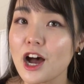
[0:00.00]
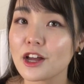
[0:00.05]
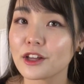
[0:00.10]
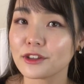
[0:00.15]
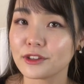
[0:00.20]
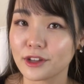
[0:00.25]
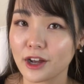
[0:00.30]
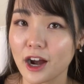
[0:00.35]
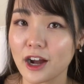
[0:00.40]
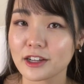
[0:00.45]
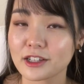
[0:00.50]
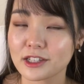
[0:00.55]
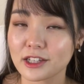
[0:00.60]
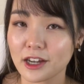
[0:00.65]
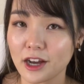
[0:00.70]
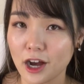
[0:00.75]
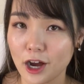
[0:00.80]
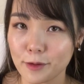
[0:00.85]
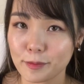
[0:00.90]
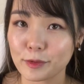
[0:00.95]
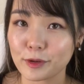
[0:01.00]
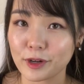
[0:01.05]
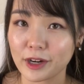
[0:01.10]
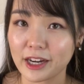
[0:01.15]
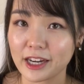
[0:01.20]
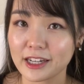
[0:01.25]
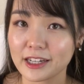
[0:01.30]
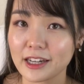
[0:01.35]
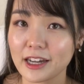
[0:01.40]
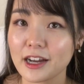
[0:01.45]
not to
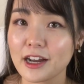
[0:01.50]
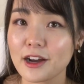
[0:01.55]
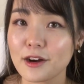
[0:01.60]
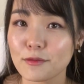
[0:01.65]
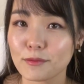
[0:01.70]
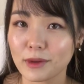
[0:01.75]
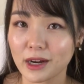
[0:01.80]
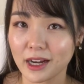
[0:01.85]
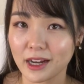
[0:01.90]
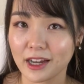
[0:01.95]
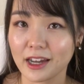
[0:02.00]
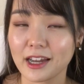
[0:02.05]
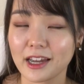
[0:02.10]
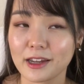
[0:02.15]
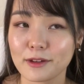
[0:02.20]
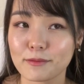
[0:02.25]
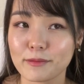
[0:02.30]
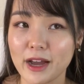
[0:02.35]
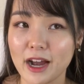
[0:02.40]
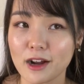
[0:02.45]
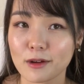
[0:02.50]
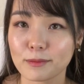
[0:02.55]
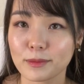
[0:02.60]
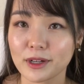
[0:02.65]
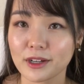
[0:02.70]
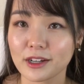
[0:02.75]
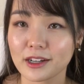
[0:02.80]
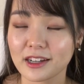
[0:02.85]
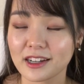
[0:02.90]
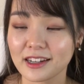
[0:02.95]
upgrade my
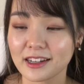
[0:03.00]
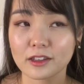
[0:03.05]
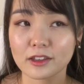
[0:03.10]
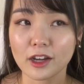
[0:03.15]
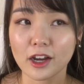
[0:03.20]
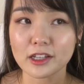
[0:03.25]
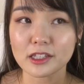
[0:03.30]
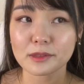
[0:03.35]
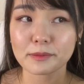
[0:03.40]
MacBook. Thoughts